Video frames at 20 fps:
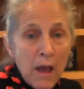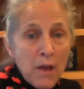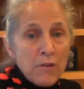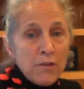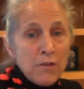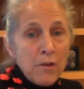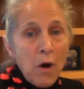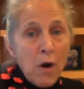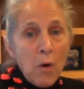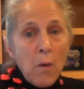
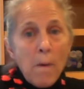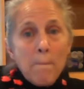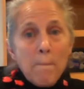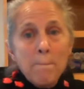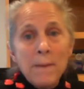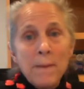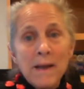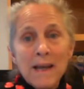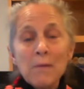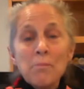So
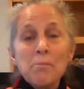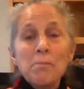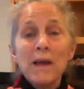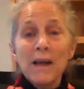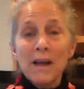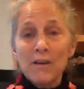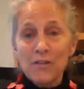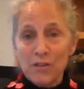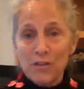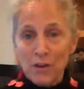big
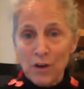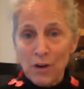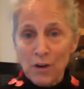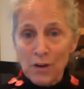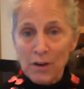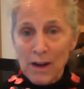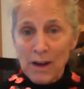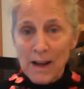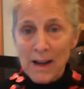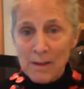
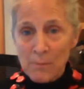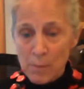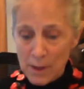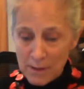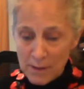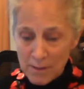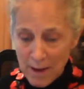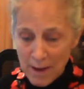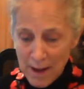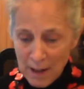picture and
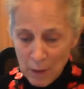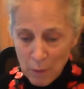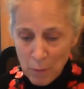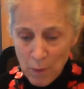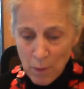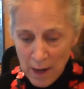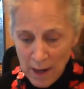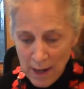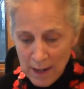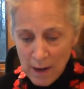big
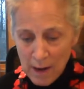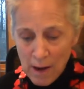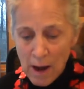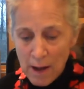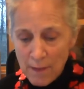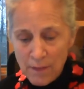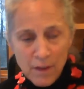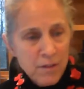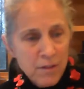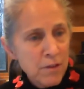takeaway
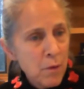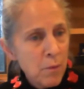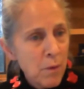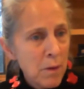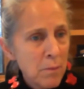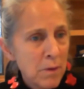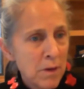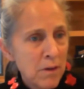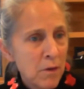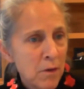on this, you
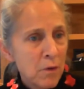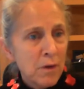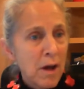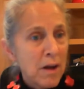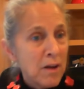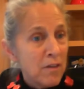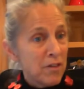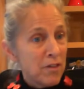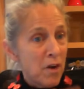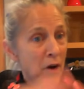wanted me to do a
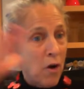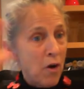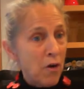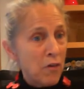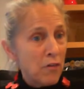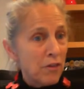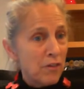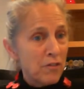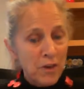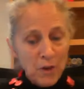kind of an
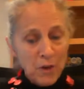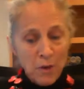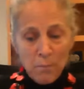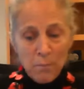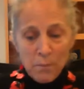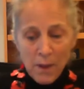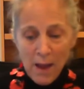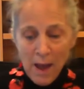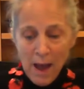overview.